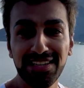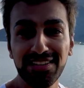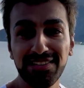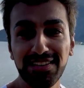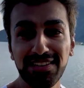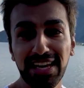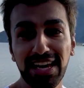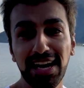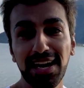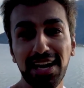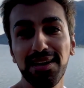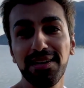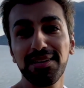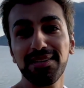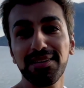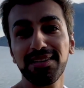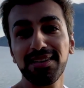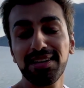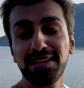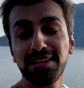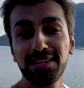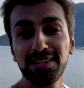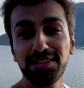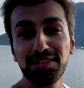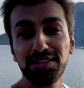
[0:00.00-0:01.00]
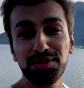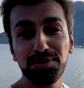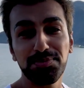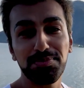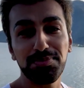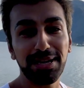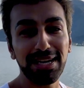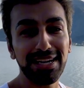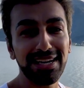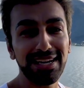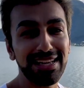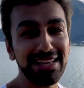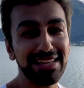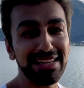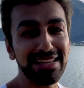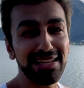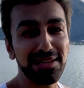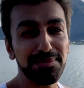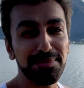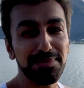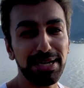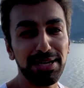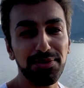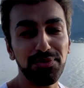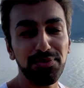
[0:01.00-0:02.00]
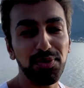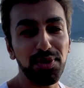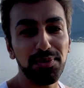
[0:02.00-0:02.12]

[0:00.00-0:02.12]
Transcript: So yeah, do bring a little bit of